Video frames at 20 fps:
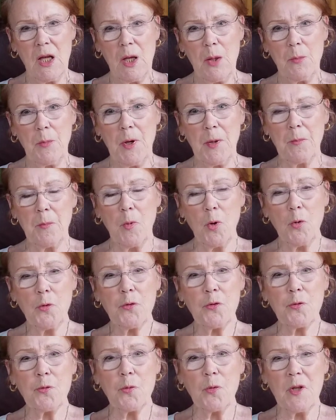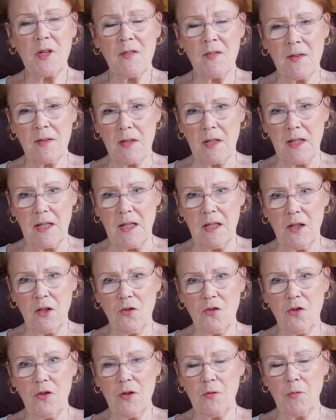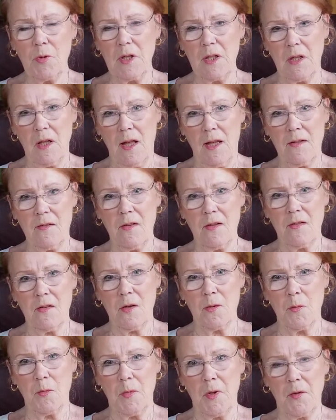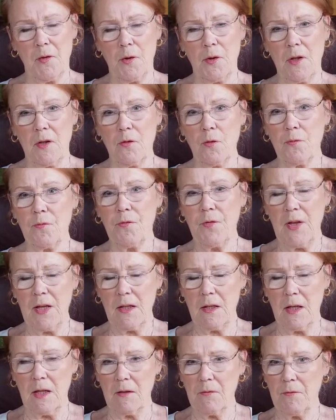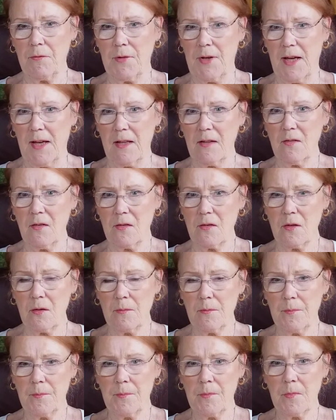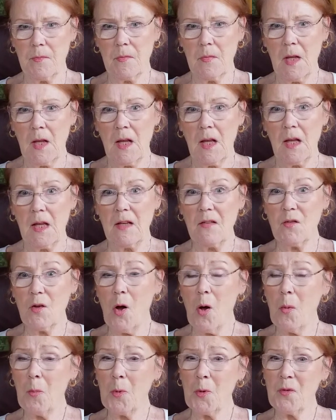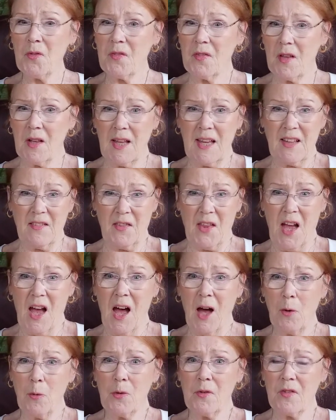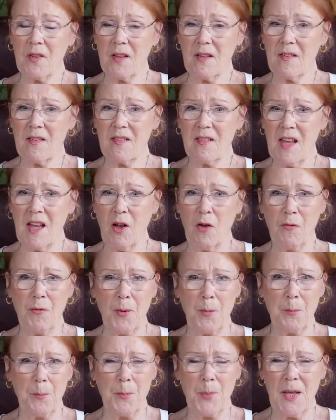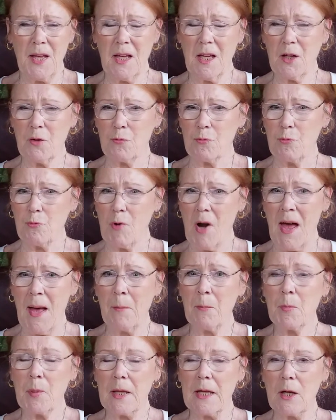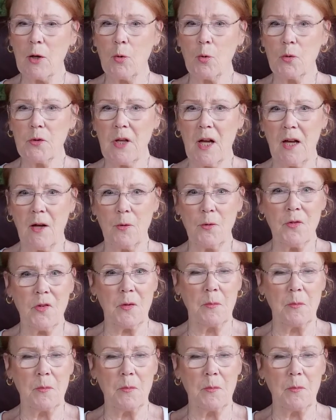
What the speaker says: But most recently, she realizes her mother is fading fast. It's almost like the house itself, a big, rambling old house that